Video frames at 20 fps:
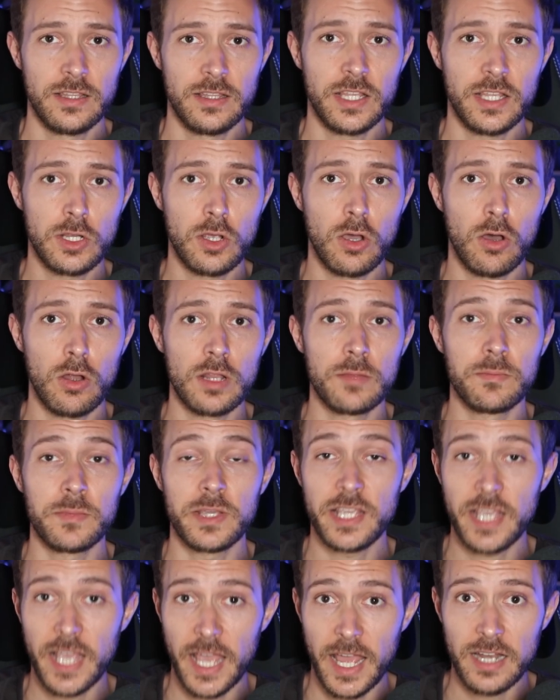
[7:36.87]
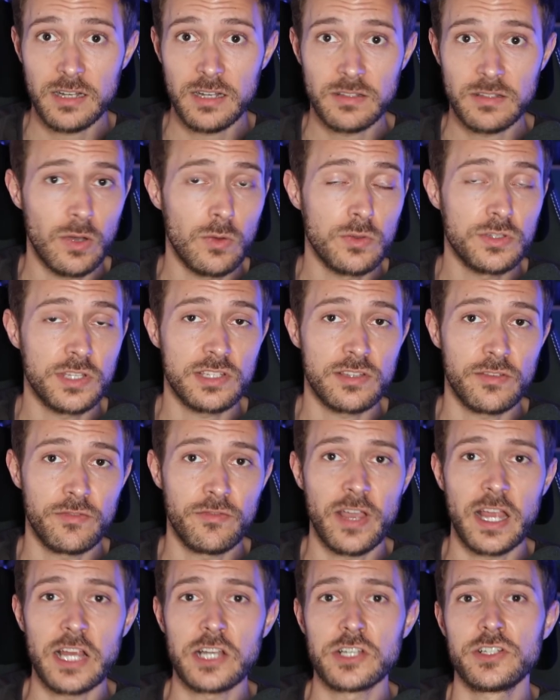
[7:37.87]
They'd call him Ken, that was his
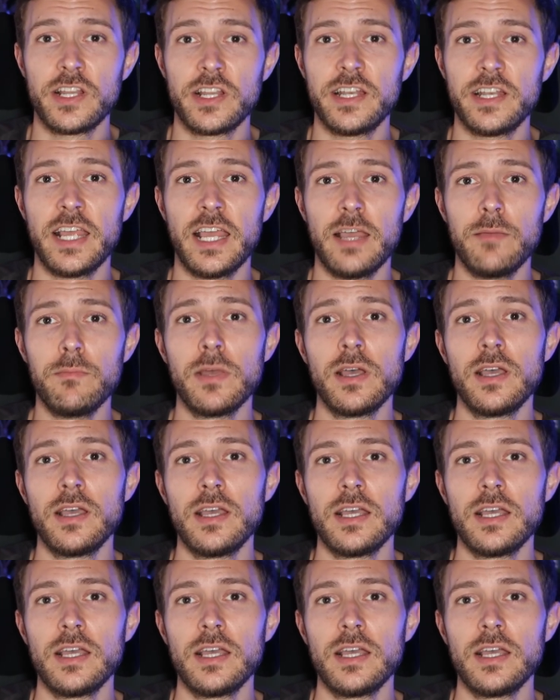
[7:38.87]
affectionate name,